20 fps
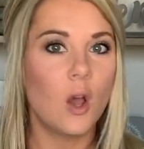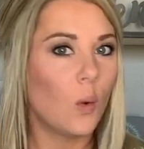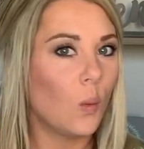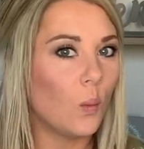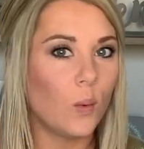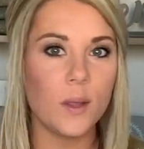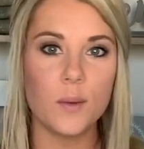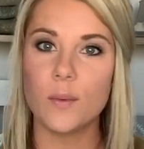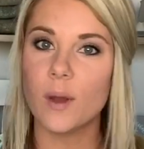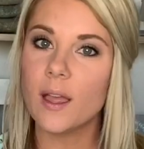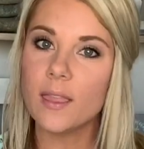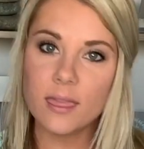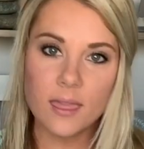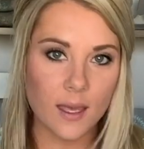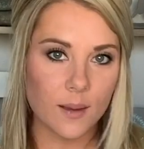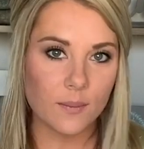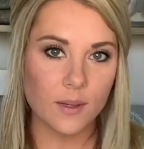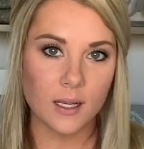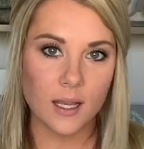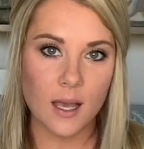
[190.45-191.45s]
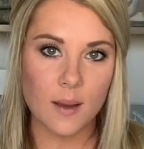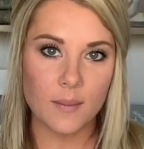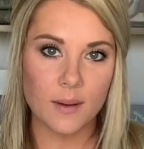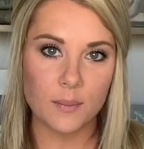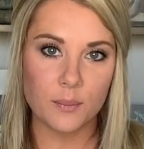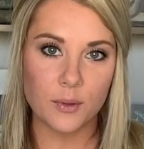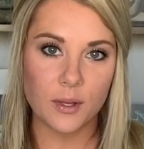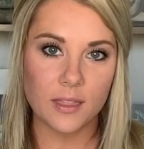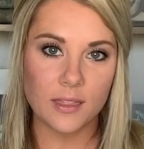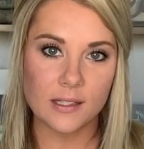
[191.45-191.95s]
We want them to come
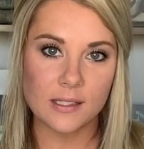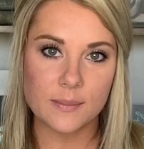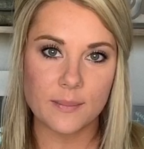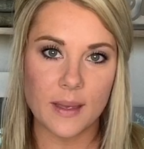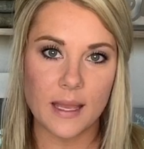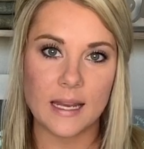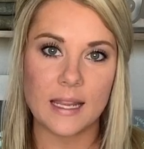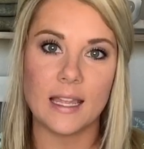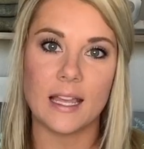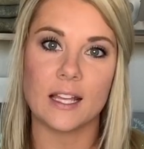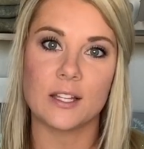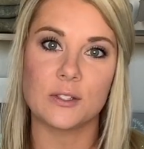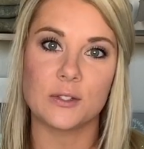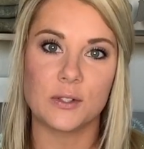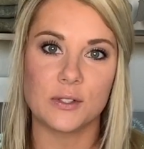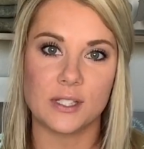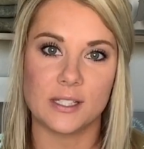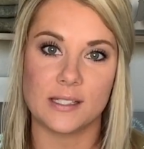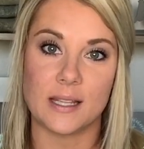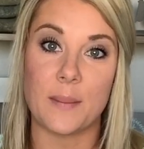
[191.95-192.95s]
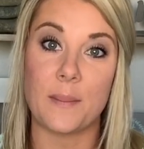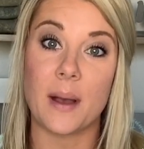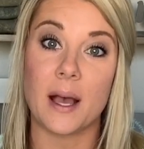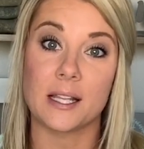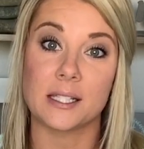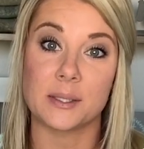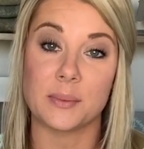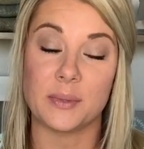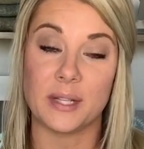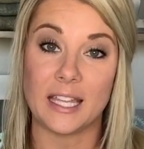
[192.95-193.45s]
up with as many answers as they
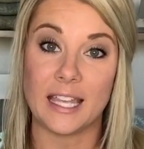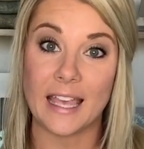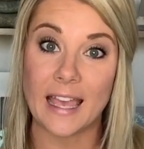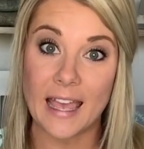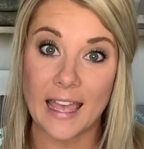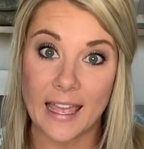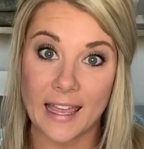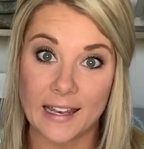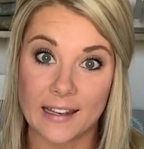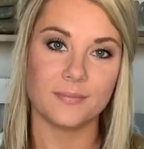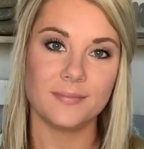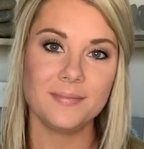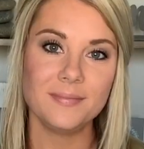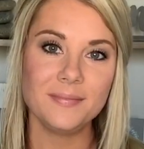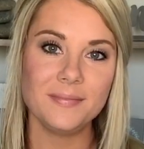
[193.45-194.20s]
possibly can.